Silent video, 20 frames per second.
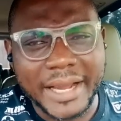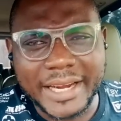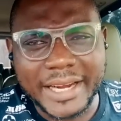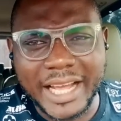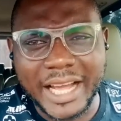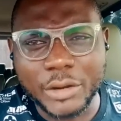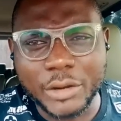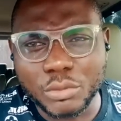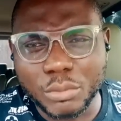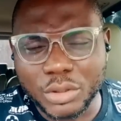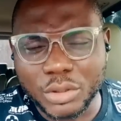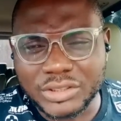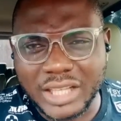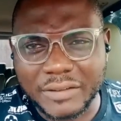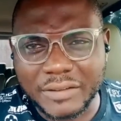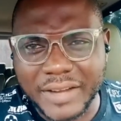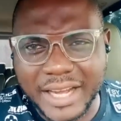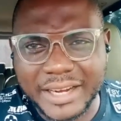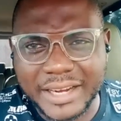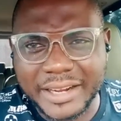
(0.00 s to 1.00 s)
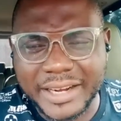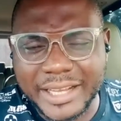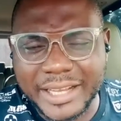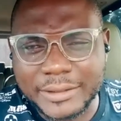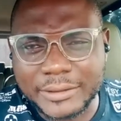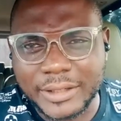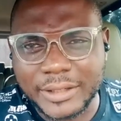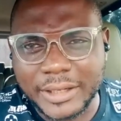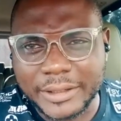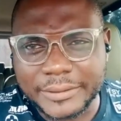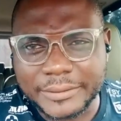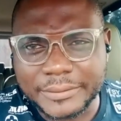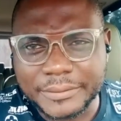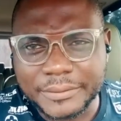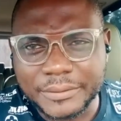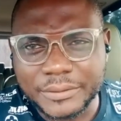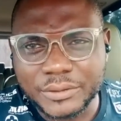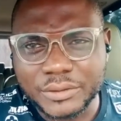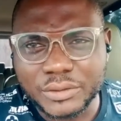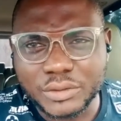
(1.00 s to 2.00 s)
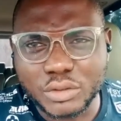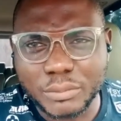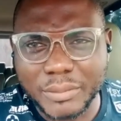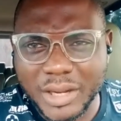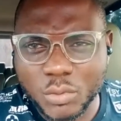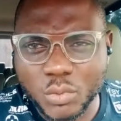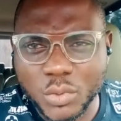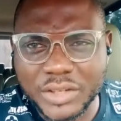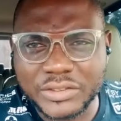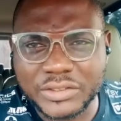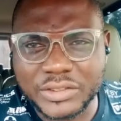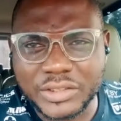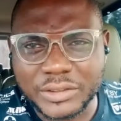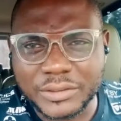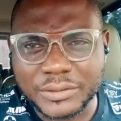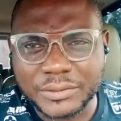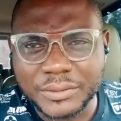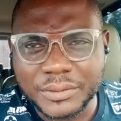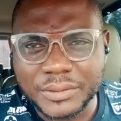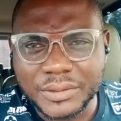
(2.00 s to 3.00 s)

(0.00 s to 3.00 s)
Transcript: By now, you must have had an answer to my question.